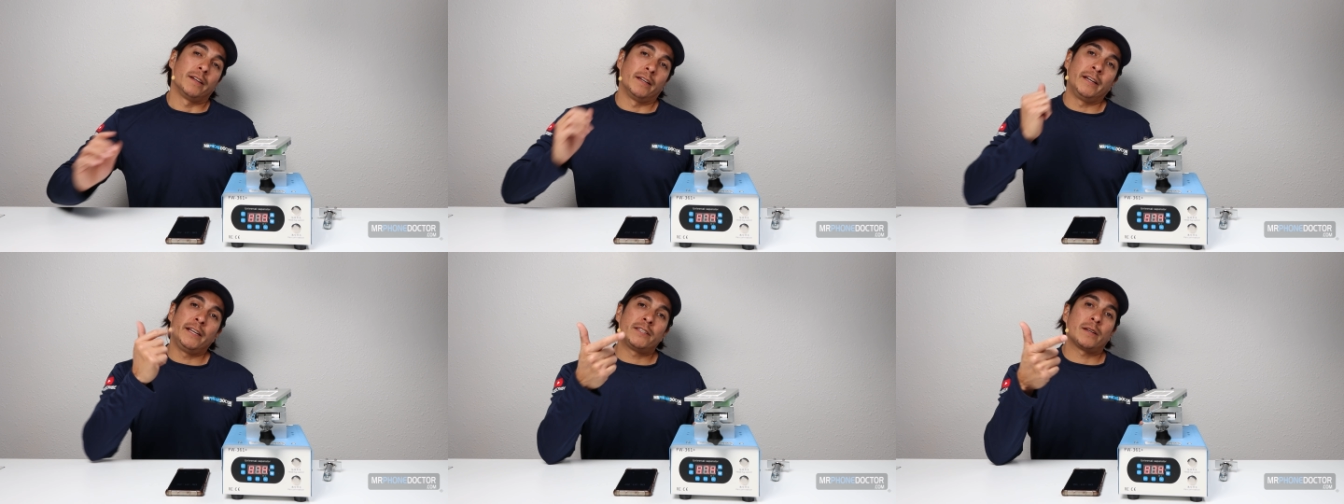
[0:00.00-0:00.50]

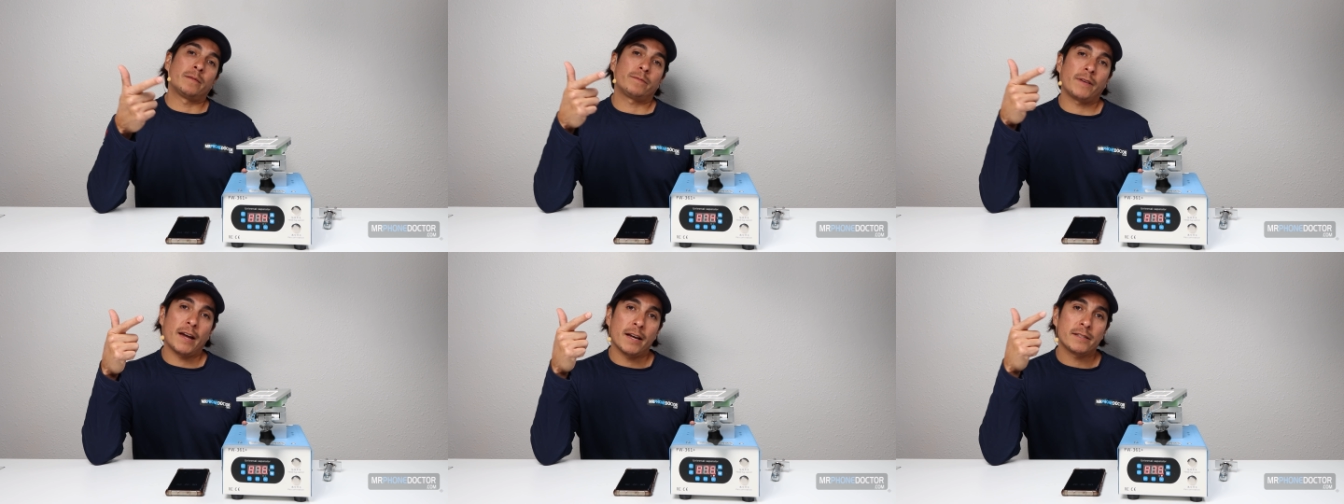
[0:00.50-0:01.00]
It heats up
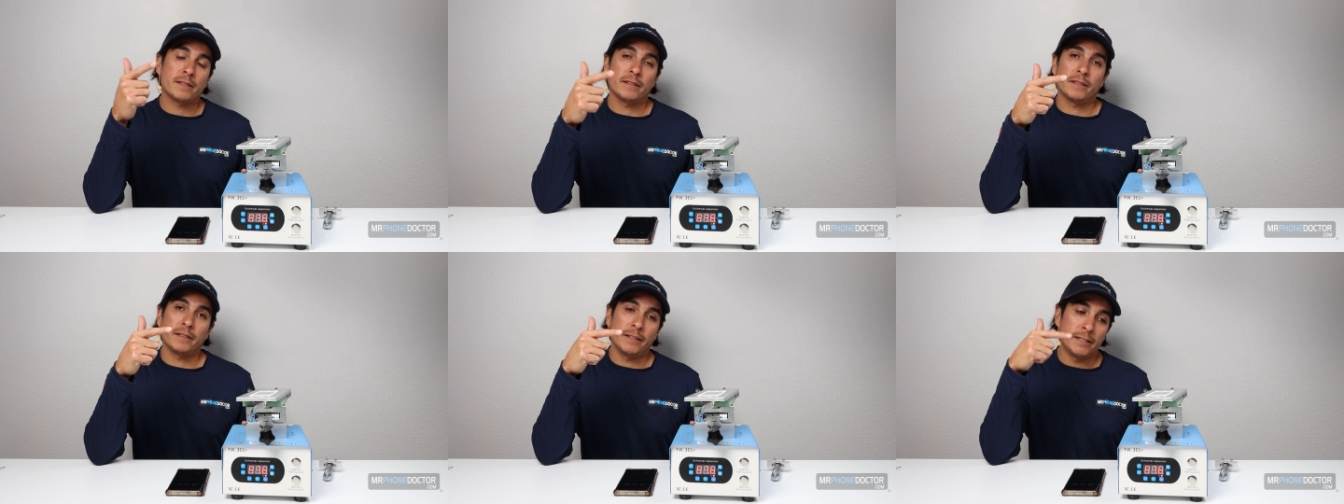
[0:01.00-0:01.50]
fast,
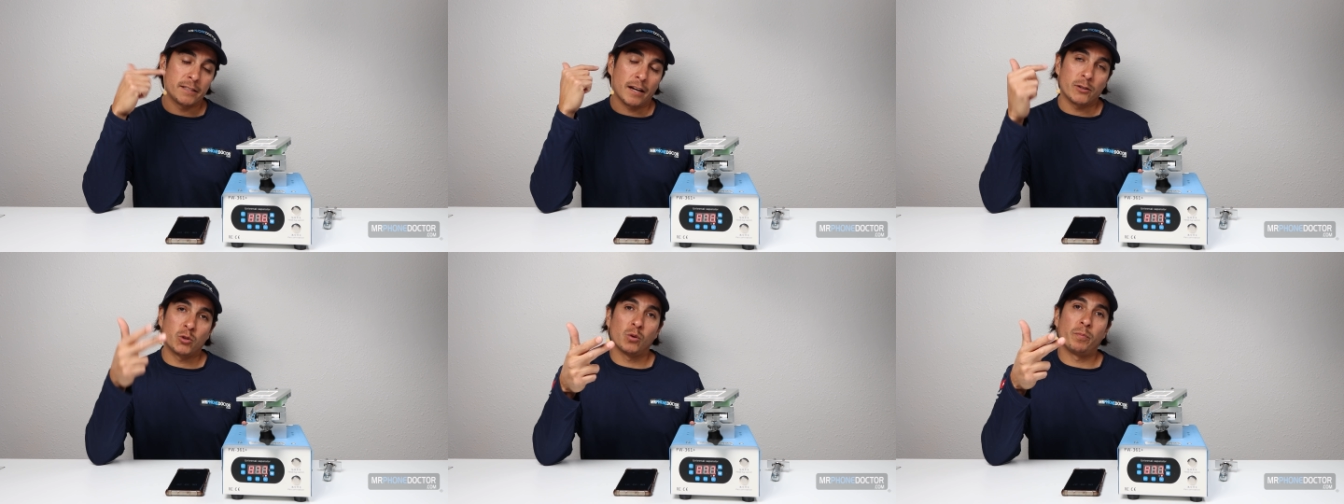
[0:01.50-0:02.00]
it's
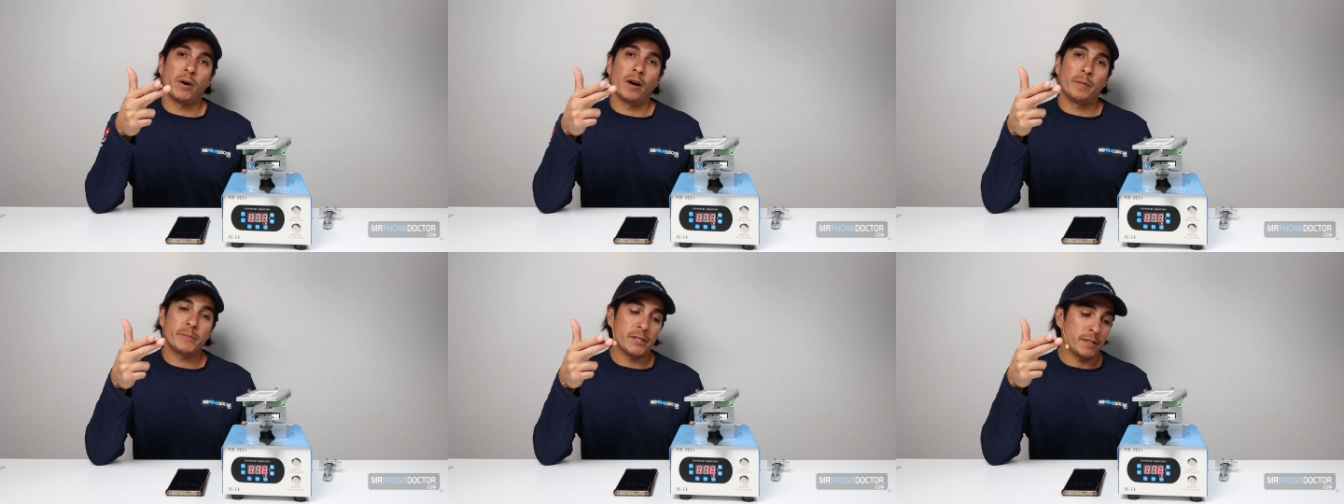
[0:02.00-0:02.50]
got dual
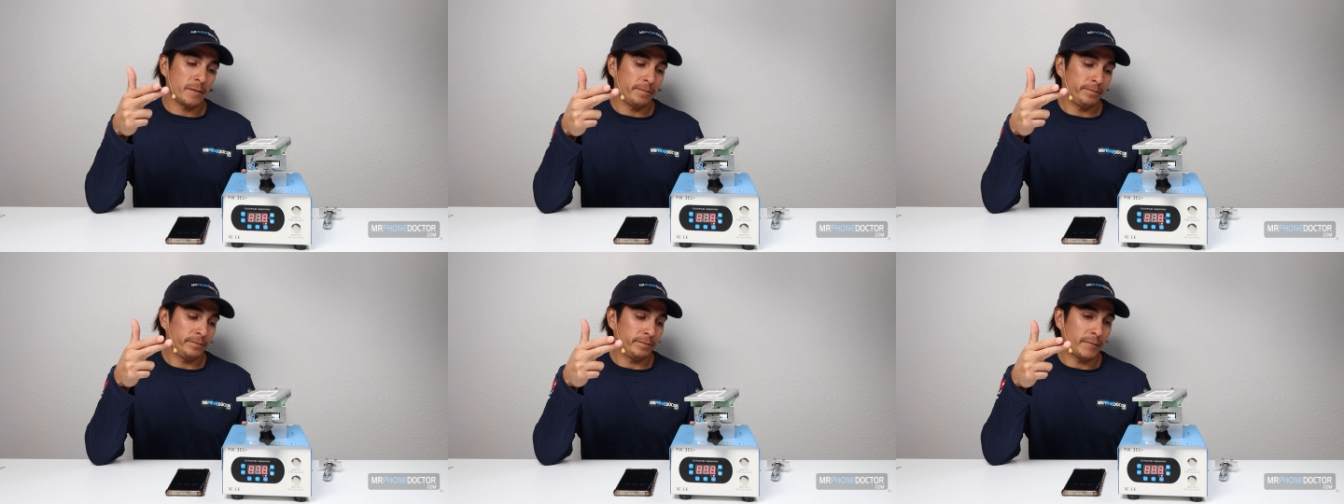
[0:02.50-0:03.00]
pumps,
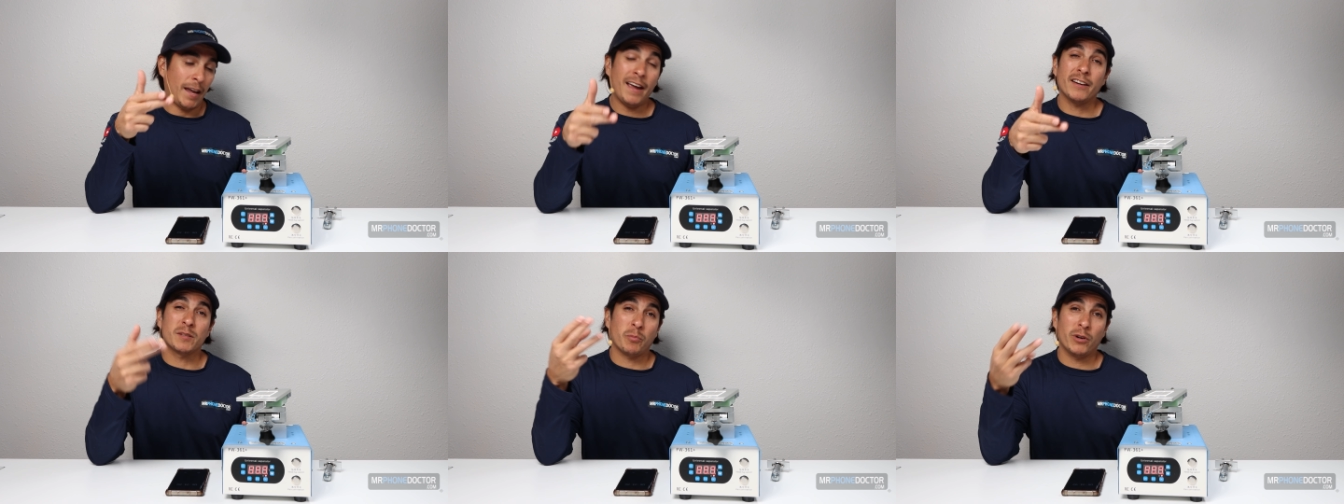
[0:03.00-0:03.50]

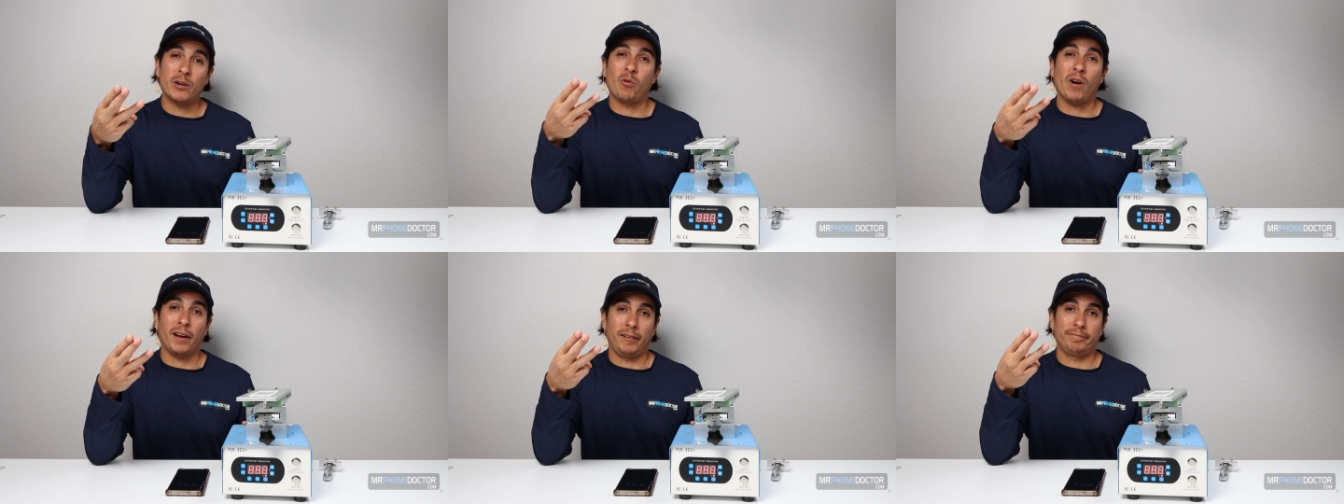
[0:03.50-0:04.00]
and it's pretty
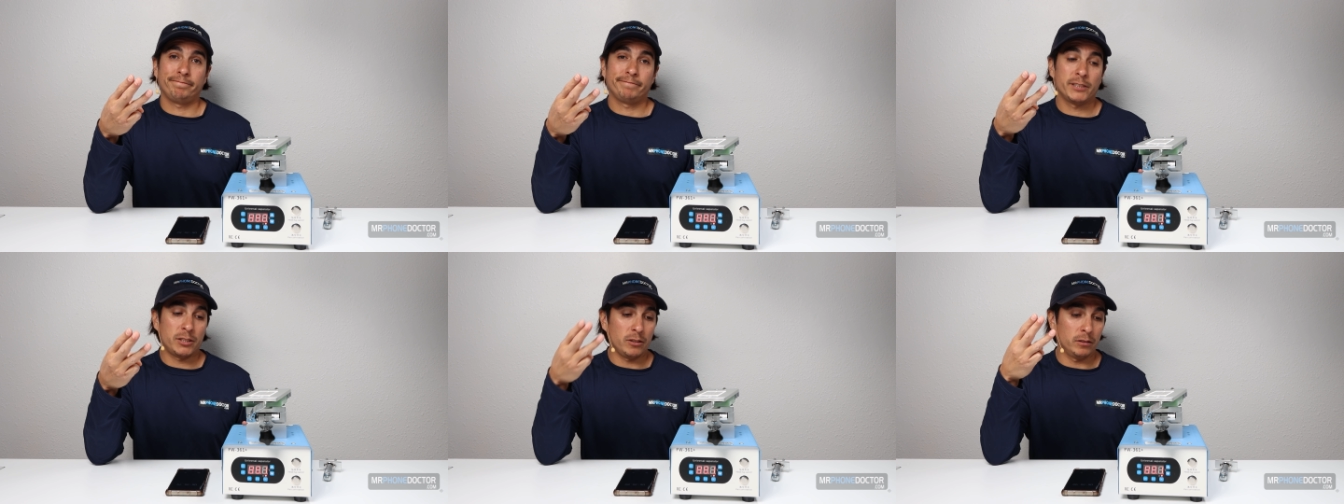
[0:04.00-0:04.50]
quiet.
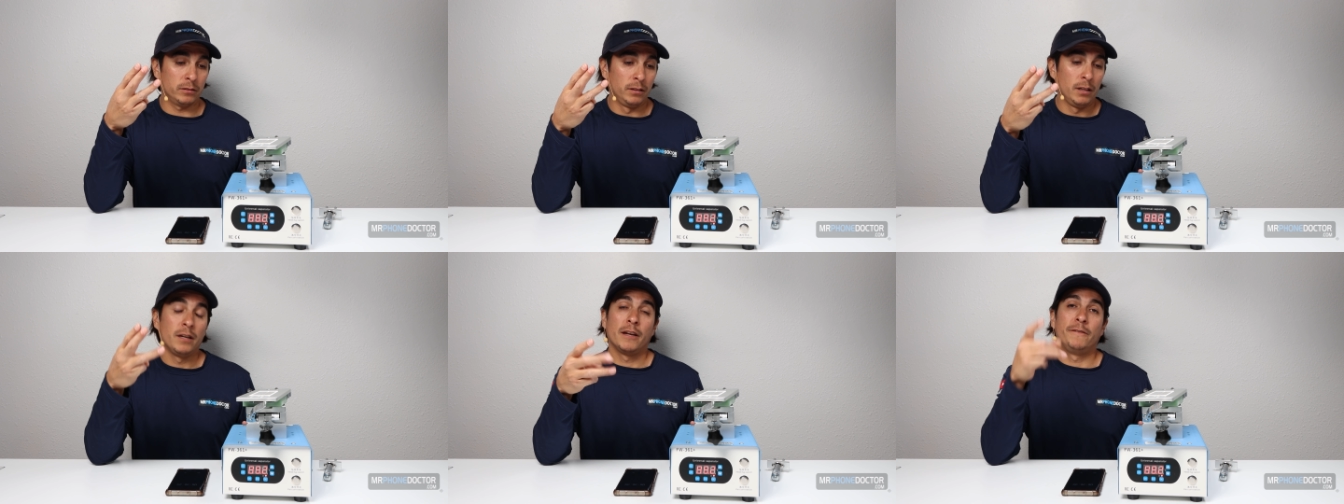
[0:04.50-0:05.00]
So
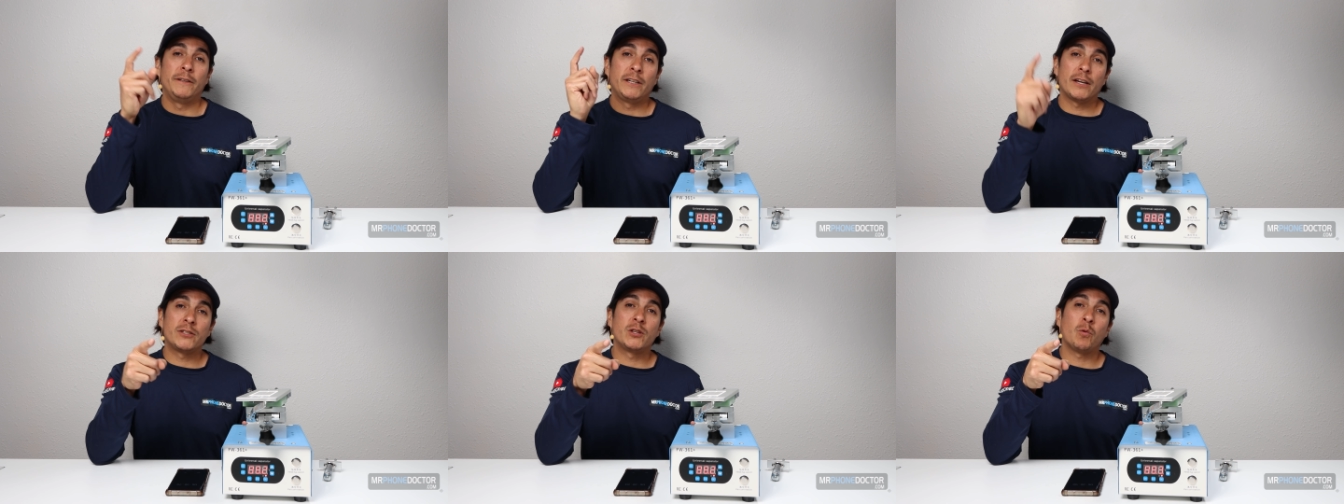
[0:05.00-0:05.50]
if you
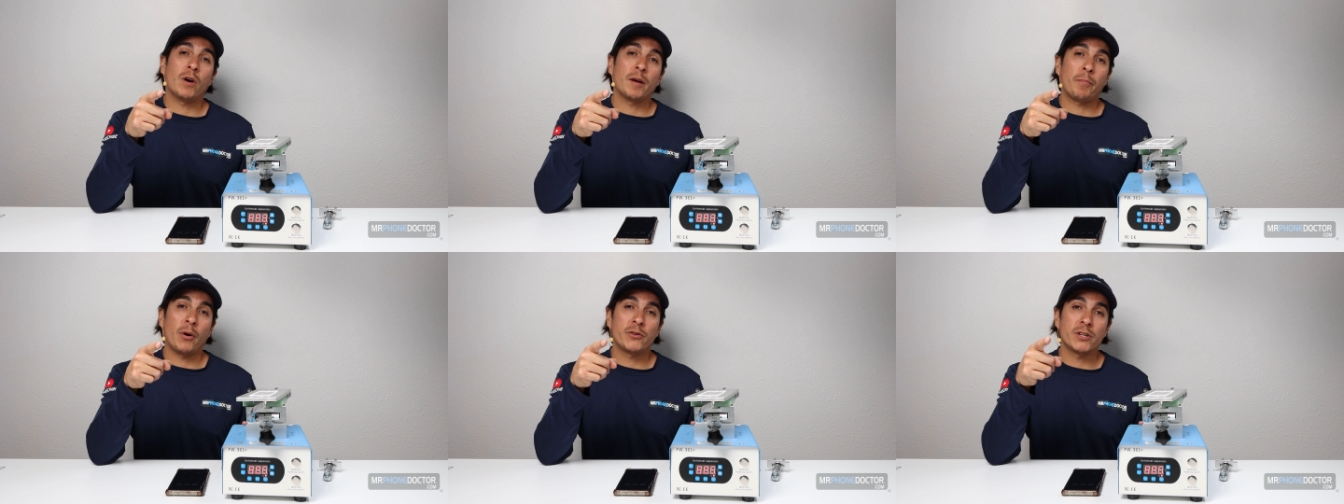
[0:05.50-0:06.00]
guys do want
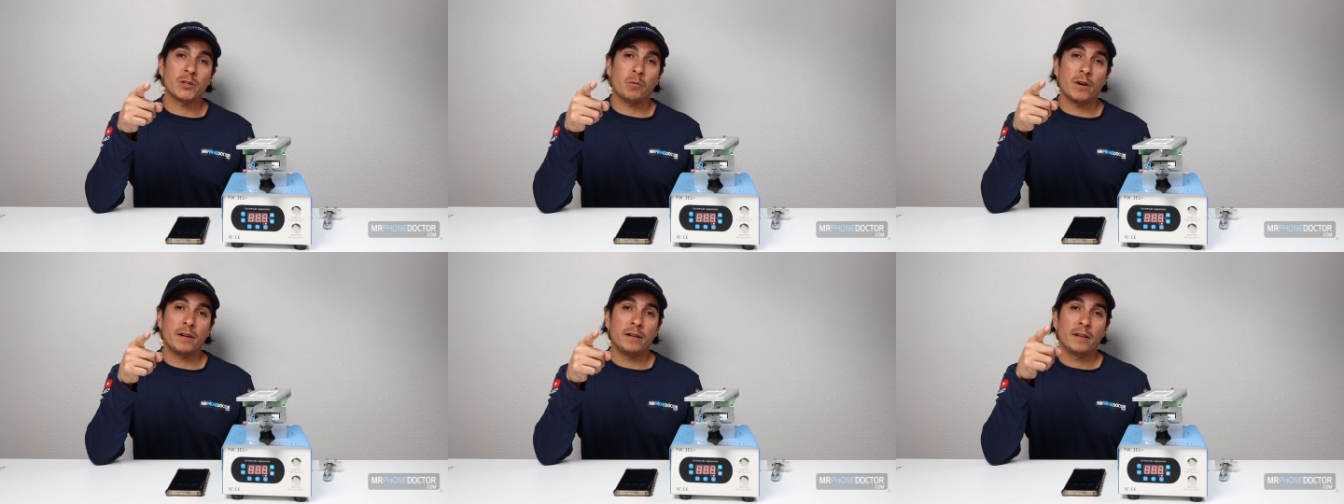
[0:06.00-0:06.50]
to purchase
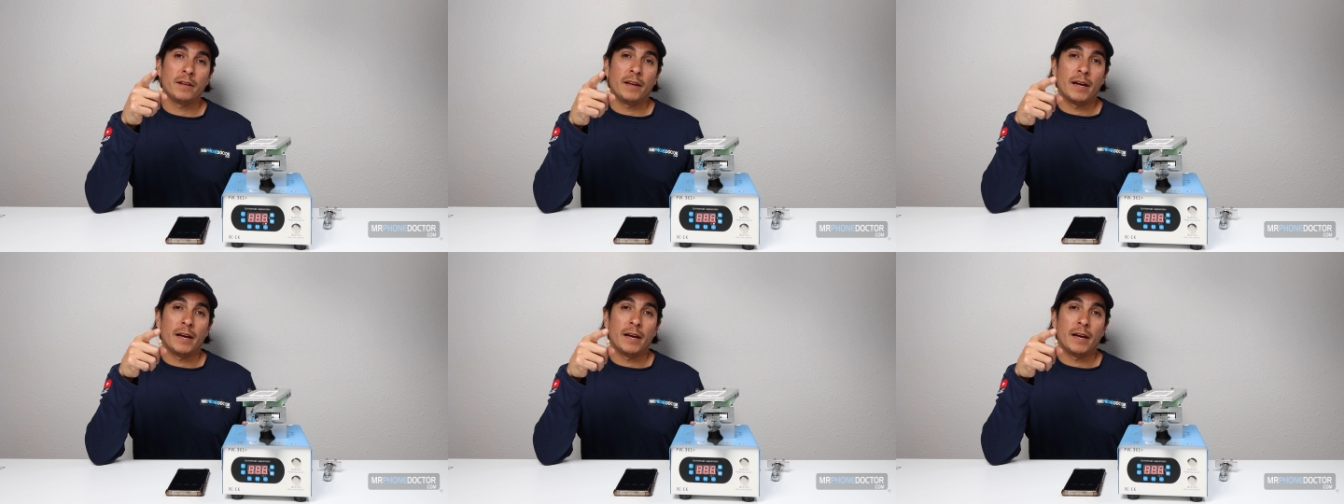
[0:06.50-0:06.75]
one,